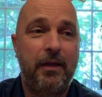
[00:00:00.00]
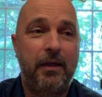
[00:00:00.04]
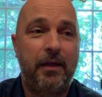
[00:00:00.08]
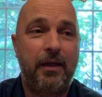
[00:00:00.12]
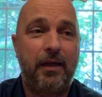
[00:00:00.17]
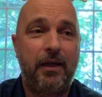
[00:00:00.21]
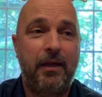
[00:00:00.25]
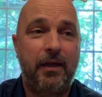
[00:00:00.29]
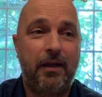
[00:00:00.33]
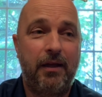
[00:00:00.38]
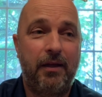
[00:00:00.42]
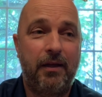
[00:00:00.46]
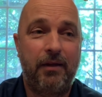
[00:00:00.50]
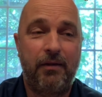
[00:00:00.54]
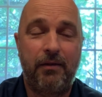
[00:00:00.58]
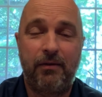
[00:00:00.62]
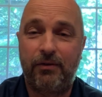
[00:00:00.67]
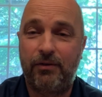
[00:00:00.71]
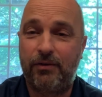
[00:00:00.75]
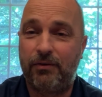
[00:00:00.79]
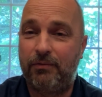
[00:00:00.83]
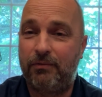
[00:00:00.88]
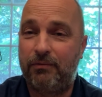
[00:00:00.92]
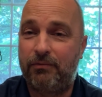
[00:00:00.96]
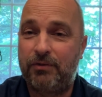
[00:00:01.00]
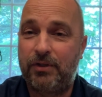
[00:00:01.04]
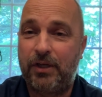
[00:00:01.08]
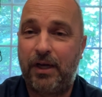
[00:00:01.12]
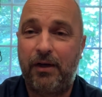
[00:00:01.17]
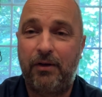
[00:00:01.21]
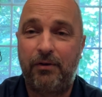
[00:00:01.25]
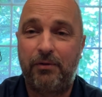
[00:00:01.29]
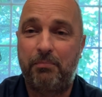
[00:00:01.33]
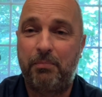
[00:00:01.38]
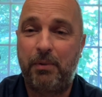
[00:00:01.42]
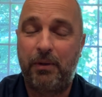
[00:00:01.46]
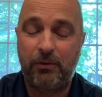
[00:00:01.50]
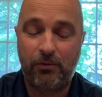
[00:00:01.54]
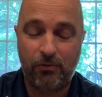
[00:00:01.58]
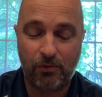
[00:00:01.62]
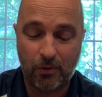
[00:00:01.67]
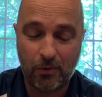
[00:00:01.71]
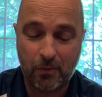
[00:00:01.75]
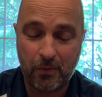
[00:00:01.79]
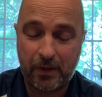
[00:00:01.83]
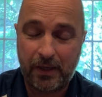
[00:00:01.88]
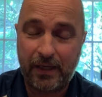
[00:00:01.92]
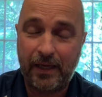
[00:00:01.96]
Uh, channel's been
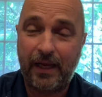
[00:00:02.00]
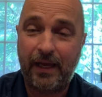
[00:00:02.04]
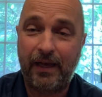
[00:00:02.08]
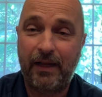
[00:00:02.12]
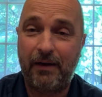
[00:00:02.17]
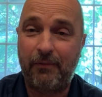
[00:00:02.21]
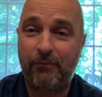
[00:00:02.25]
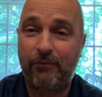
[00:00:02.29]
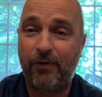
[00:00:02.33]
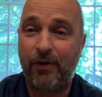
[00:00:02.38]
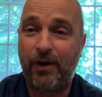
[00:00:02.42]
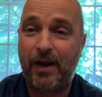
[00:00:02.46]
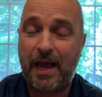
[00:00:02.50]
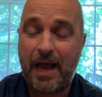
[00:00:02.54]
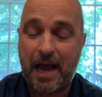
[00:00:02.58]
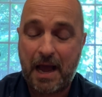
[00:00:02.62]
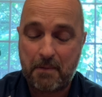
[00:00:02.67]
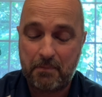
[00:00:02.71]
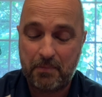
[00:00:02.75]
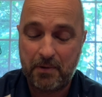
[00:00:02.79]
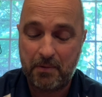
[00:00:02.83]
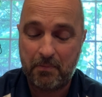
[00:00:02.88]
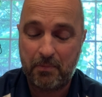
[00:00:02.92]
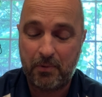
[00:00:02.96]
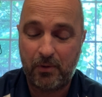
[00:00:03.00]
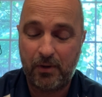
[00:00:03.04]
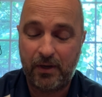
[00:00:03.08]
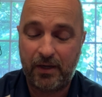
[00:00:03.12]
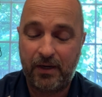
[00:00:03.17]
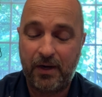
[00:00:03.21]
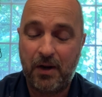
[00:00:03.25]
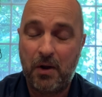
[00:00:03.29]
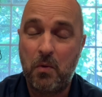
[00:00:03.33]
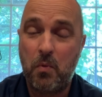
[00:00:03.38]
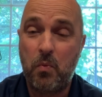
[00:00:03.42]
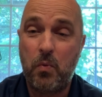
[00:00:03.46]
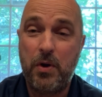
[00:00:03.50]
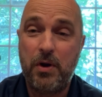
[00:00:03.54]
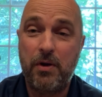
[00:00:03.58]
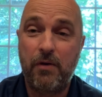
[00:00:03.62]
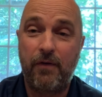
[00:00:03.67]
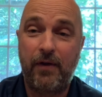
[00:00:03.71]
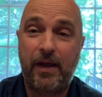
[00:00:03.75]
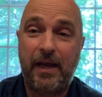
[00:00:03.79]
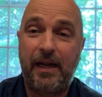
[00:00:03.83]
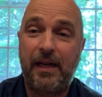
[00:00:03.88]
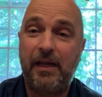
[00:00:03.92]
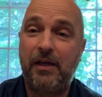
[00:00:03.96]
growing and I'm very happy about it. We are
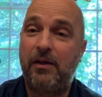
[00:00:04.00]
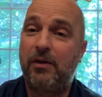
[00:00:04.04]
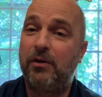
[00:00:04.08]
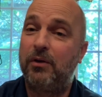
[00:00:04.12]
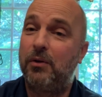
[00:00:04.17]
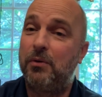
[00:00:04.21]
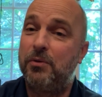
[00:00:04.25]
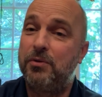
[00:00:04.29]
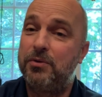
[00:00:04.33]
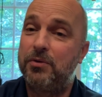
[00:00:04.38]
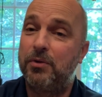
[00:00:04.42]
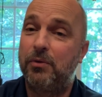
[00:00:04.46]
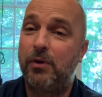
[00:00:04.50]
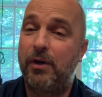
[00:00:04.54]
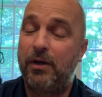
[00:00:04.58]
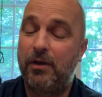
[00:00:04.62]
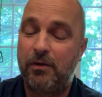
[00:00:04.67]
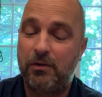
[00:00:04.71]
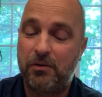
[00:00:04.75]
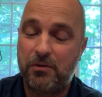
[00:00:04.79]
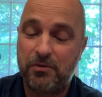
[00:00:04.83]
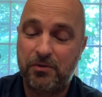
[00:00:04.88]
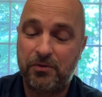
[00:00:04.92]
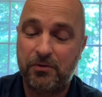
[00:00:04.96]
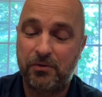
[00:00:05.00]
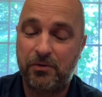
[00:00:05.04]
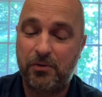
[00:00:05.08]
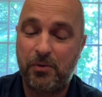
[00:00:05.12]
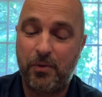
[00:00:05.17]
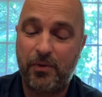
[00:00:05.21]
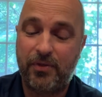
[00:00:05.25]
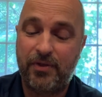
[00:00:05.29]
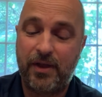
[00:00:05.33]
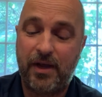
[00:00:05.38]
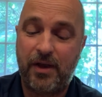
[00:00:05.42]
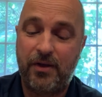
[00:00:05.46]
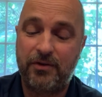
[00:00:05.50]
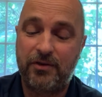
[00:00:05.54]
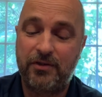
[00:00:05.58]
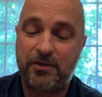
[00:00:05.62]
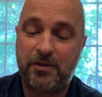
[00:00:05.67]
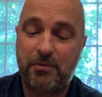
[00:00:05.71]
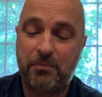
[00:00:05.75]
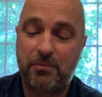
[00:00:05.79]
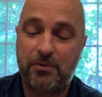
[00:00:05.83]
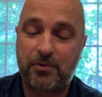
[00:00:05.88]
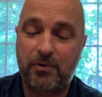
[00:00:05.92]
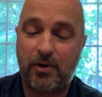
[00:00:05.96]
getting closer and closer to a thousand
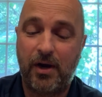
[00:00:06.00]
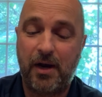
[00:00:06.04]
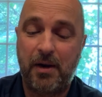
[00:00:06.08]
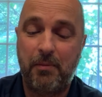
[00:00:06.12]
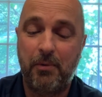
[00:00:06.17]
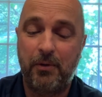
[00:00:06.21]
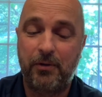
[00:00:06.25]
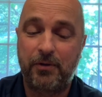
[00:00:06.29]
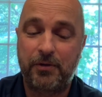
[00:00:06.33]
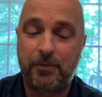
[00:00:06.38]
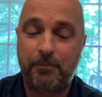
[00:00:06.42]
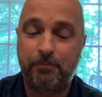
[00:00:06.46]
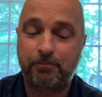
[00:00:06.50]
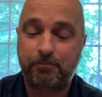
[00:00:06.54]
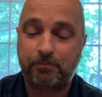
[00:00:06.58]
subscribers.